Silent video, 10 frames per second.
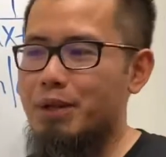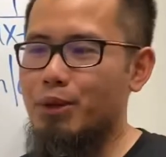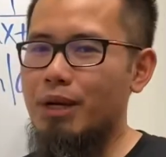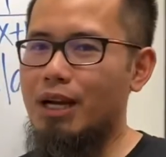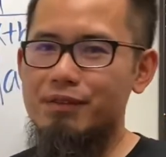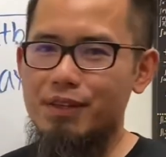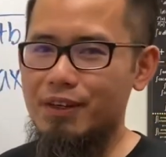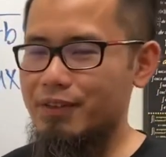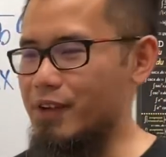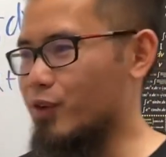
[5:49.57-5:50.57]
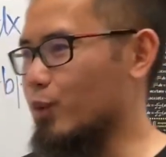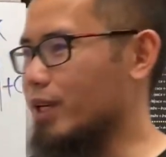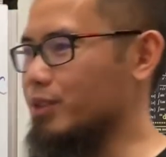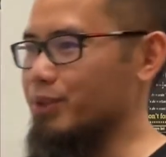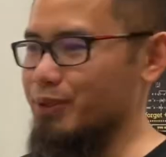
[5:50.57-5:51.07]
don't have a favorite
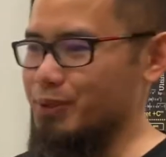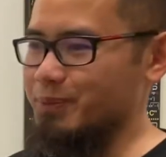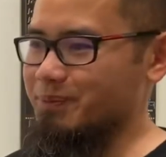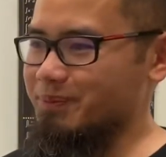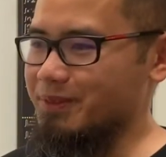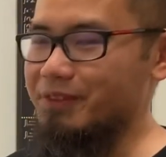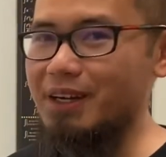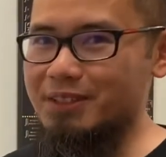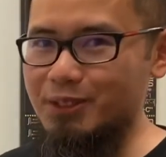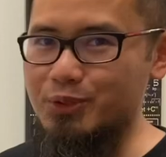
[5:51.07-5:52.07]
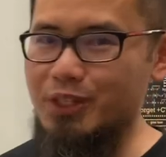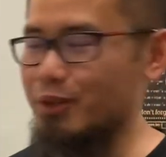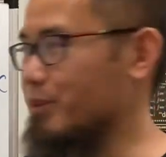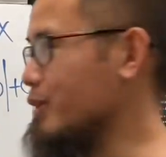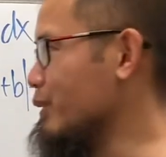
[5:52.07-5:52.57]
way to factor a
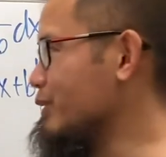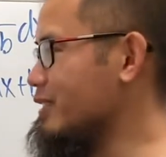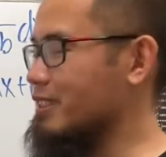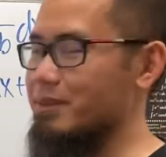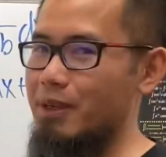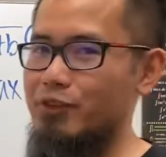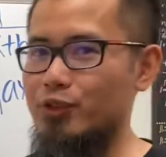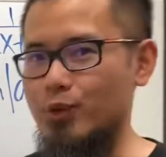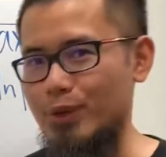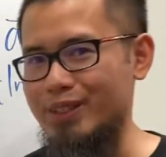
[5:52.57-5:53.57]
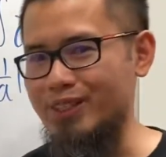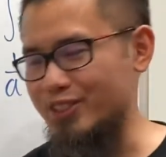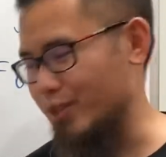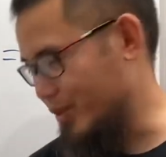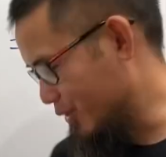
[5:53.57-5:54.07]
trinomial, this is my favorite way I can
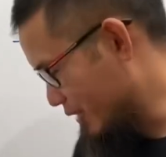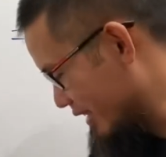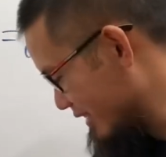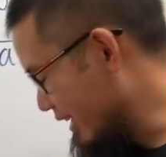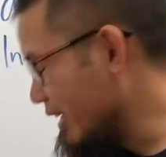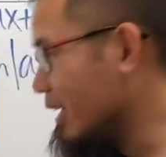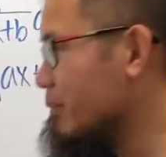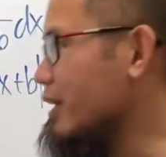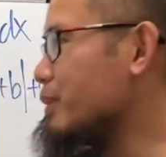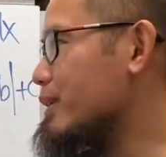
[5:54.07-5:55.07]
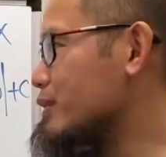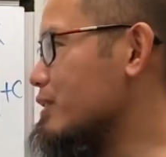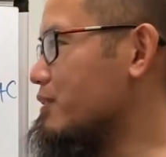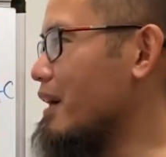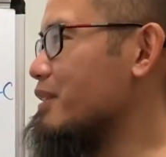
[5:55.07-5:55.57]
share with you guys. But anyway, let's
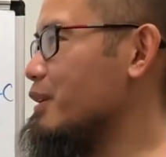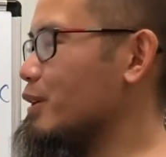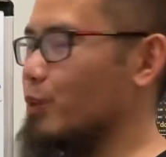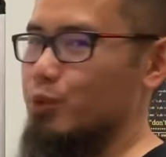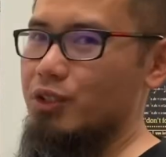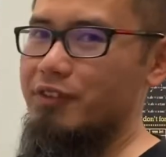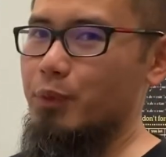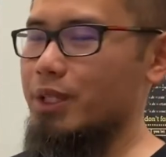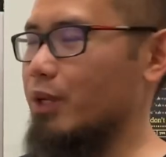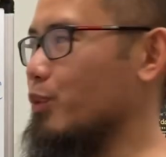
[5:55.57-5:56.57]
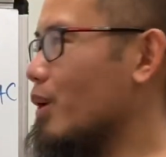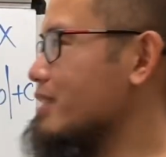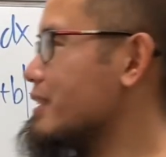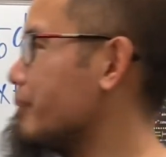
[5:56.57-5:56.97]
just factor whichever way that you want.